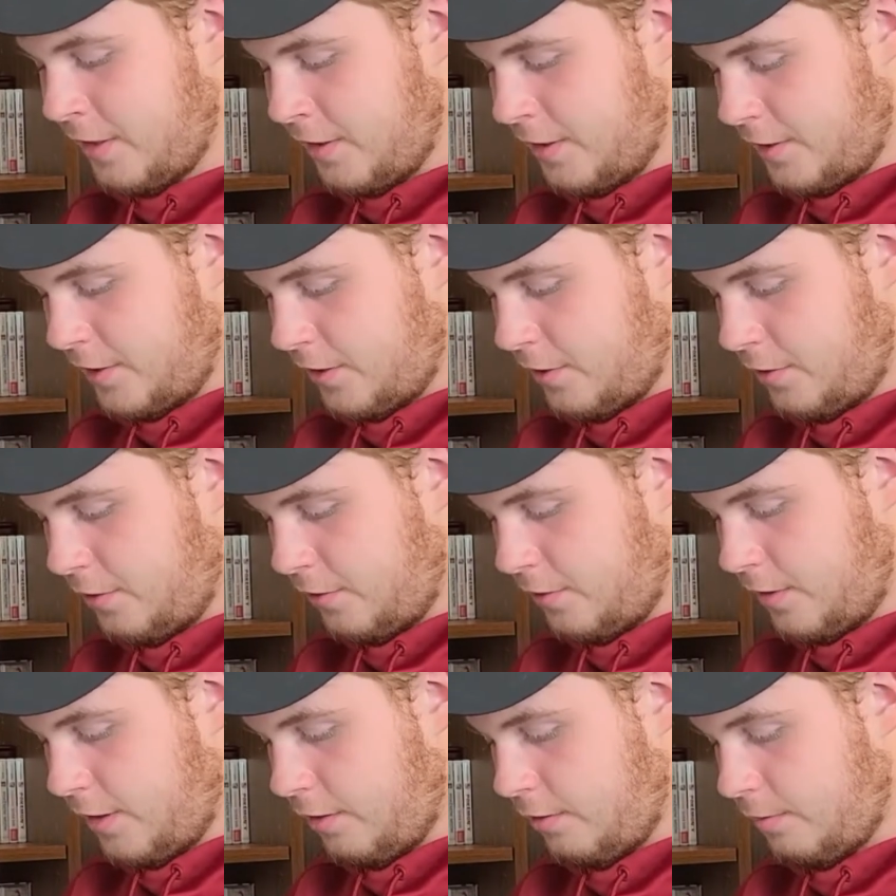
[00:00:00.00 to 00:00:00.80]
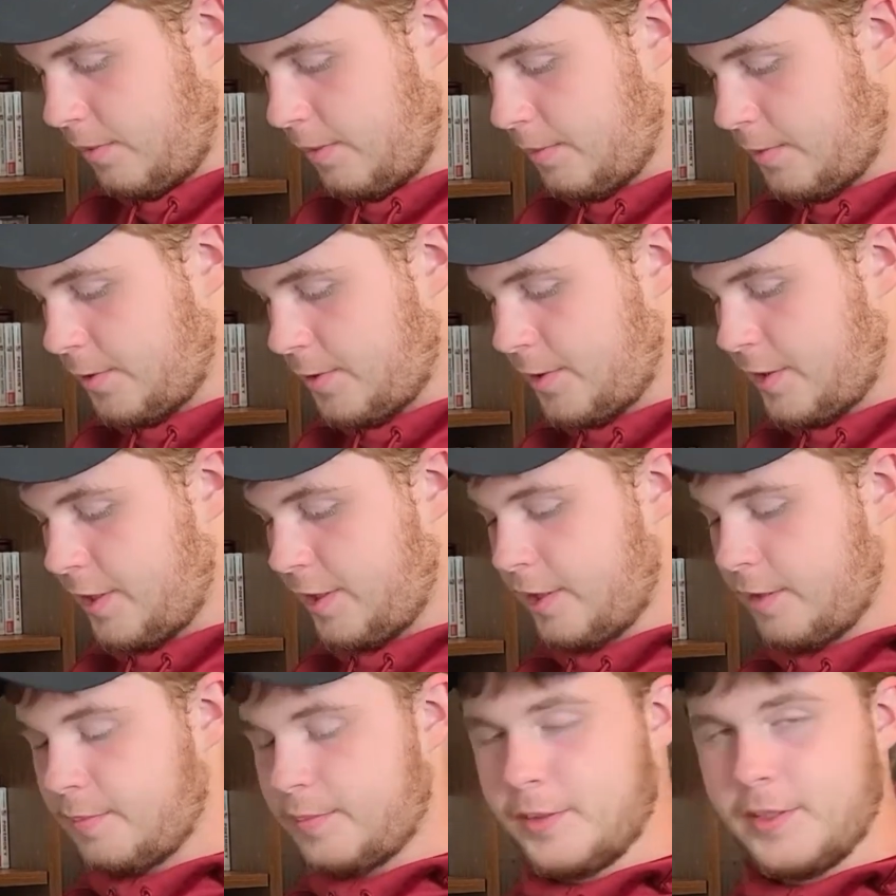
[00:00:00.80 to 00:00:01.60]
So I remember
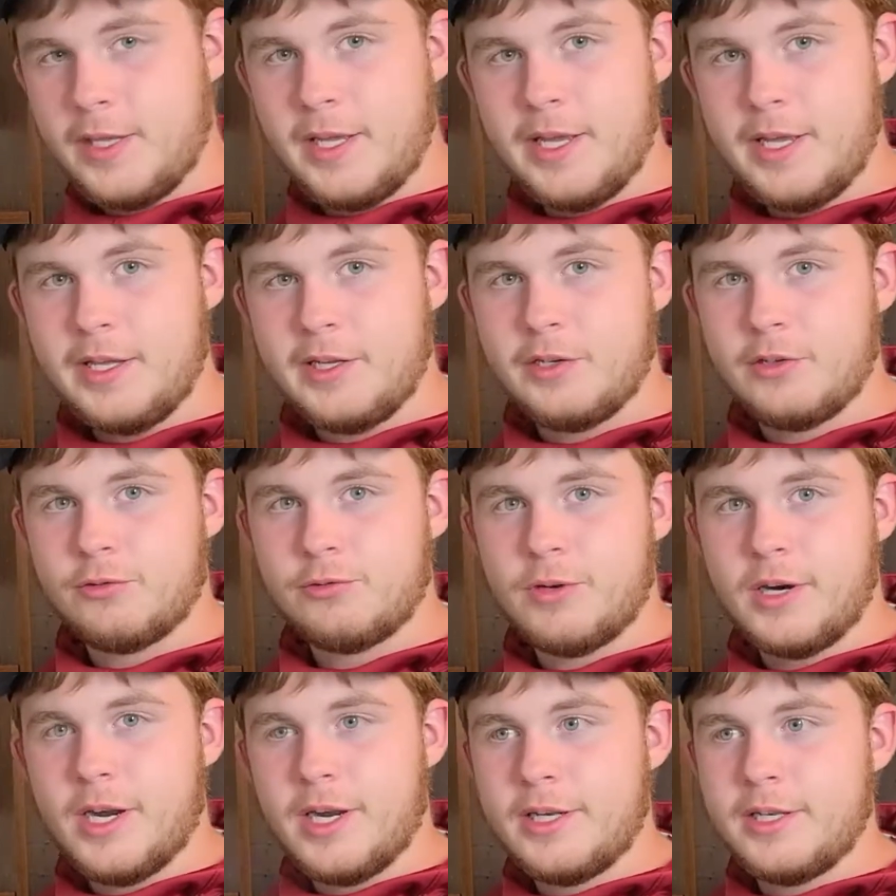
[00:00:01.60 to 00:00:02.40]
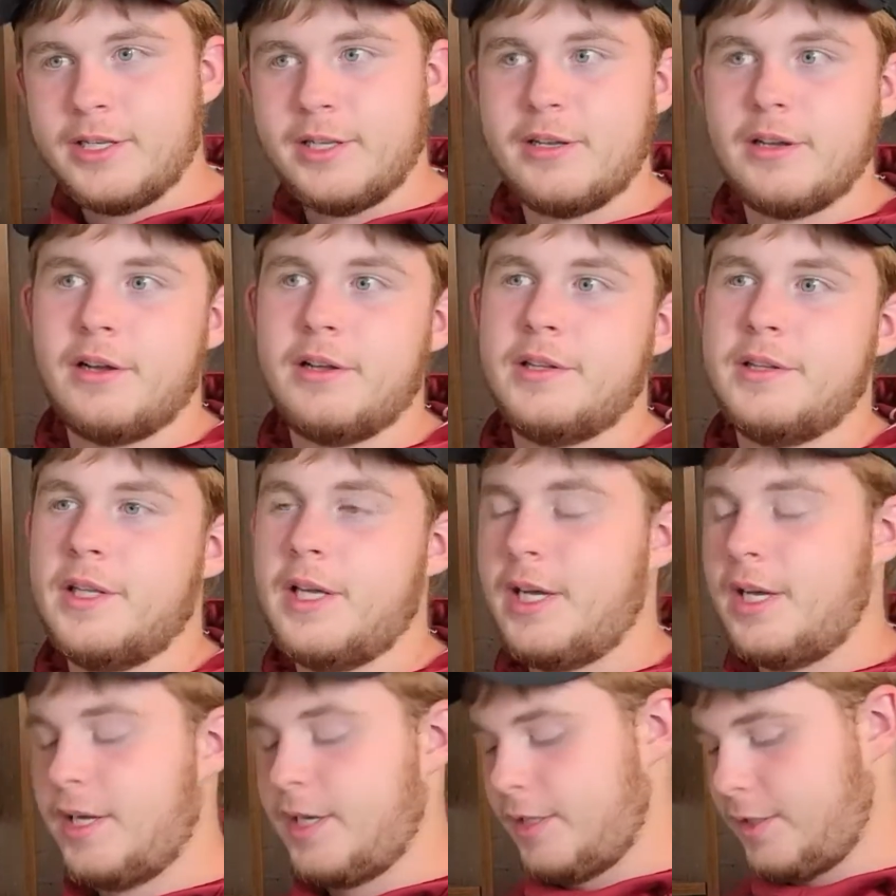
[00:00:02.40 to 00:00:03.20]
staying up late, grinding
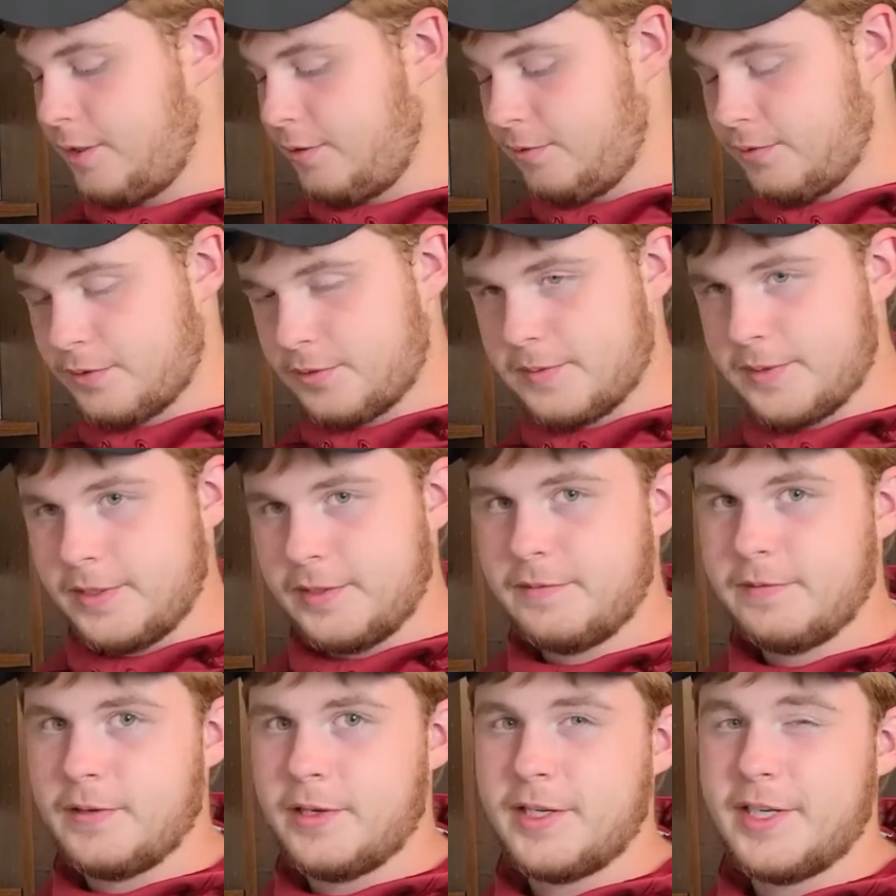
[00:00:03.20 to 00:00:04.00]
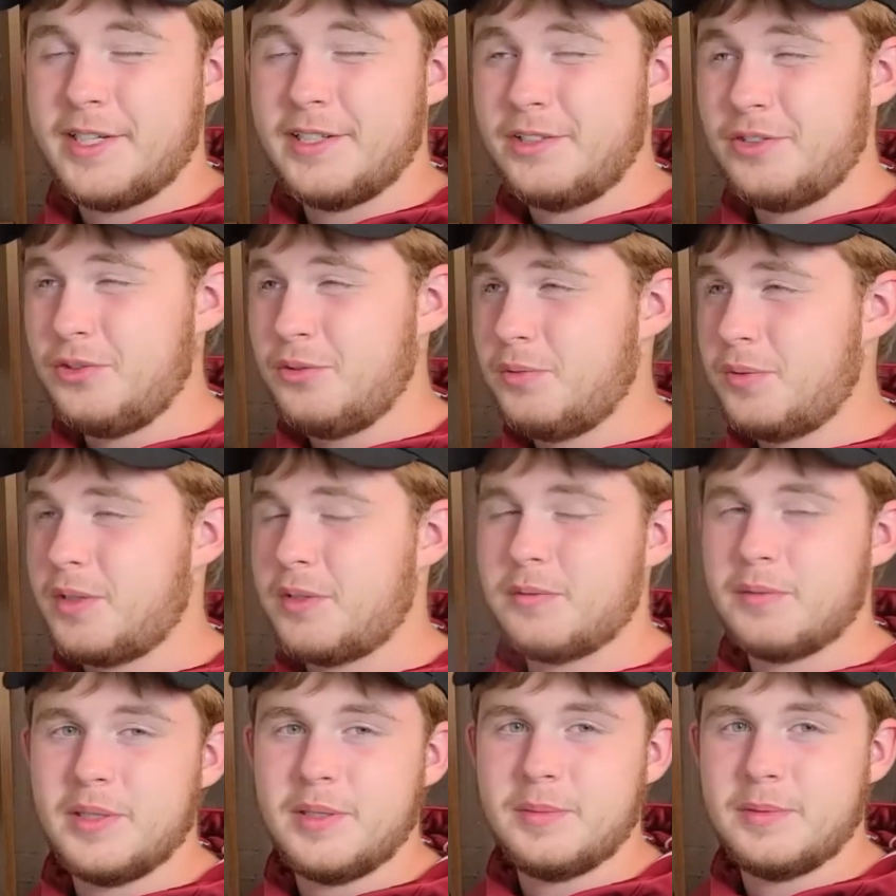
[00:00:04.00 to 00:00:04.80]
online. It was really fun. I do want
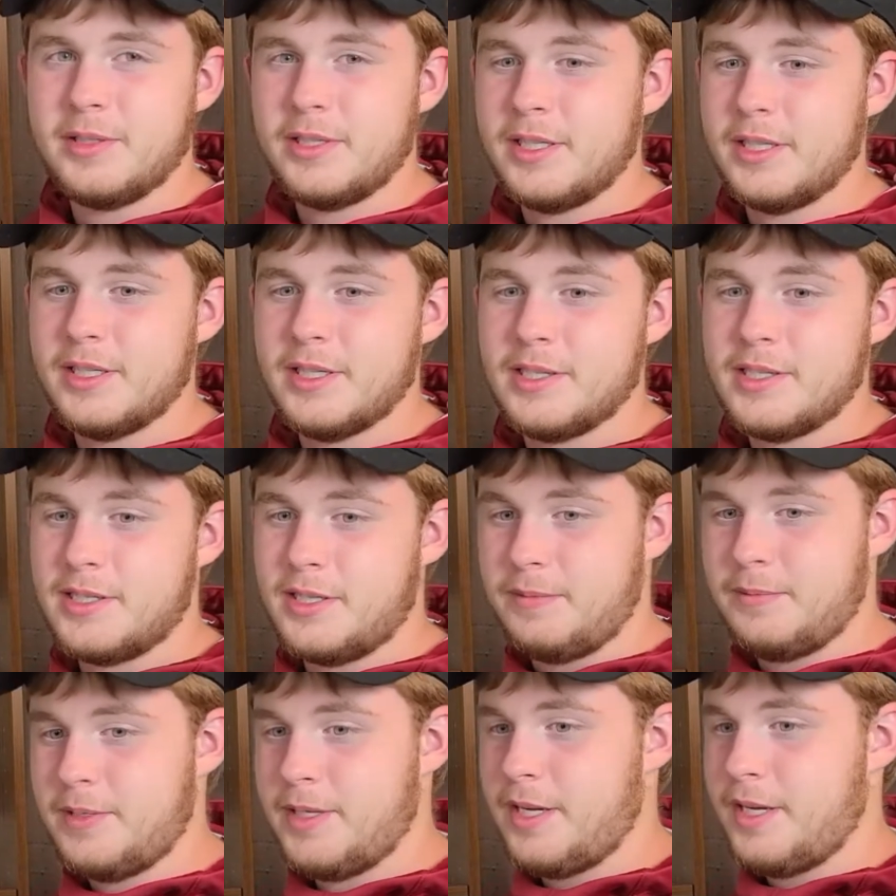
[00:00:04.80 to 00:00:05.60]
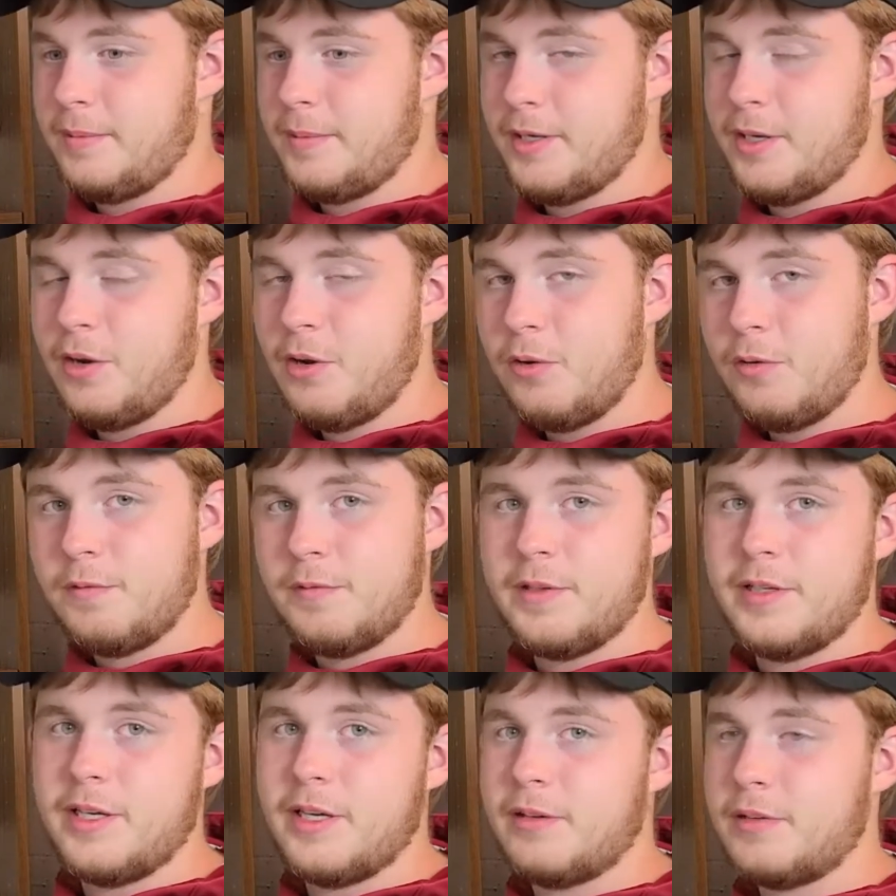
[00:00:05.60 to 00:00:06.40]
to replay this sometime, and
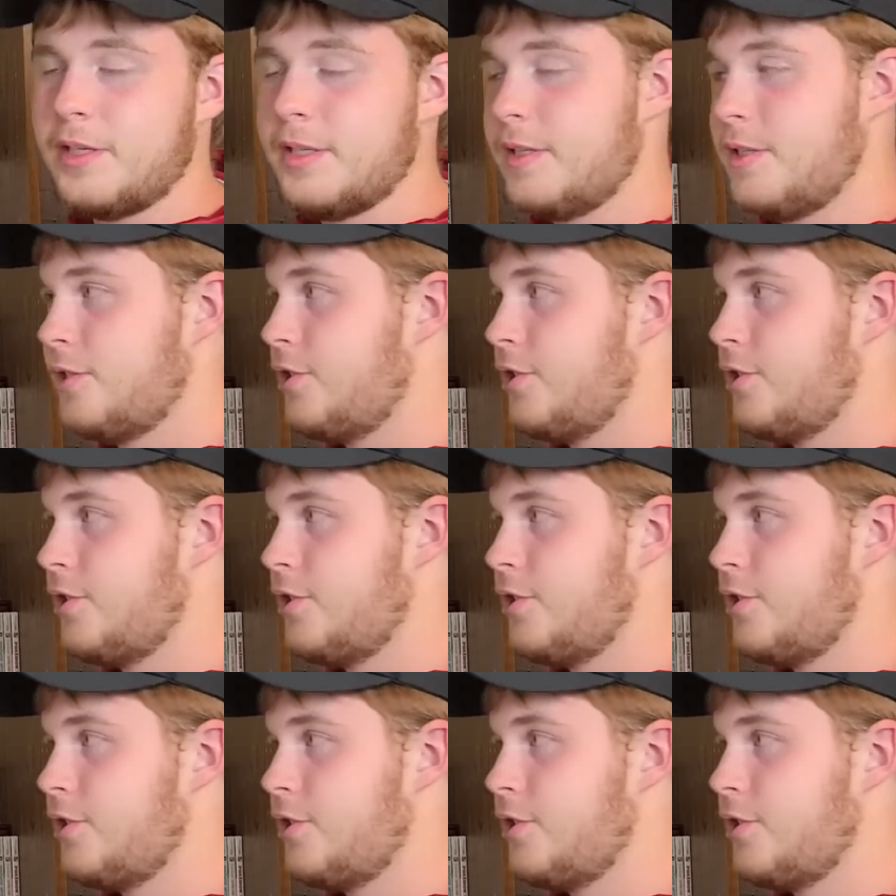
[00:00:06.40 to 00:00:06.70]
hopefully I'll get the